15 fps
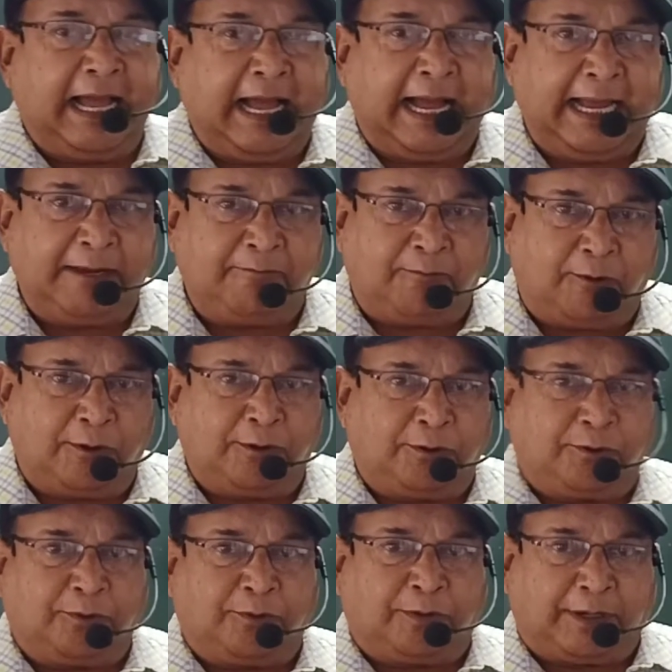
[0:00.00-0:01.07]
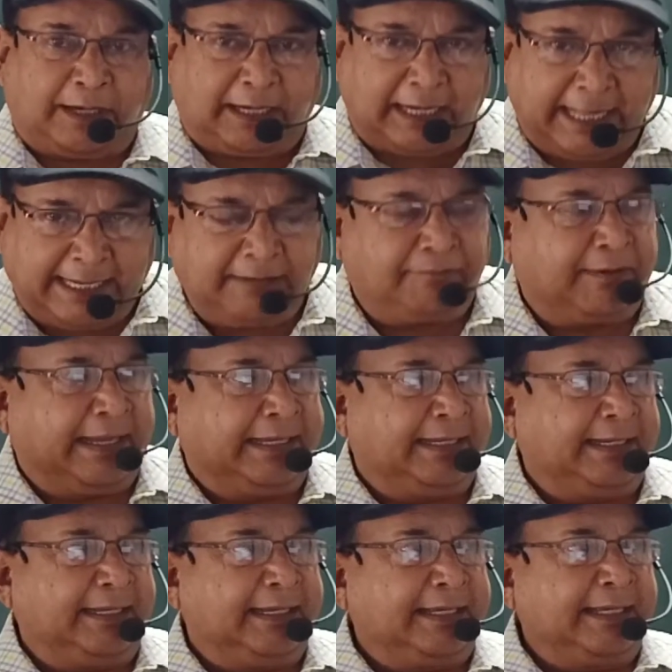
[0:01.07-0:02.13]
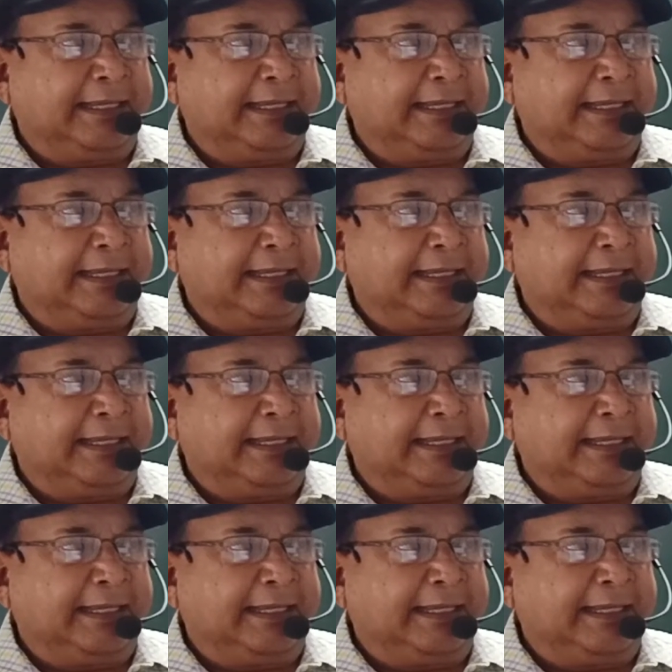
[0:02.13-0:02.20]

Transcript: I want to clarify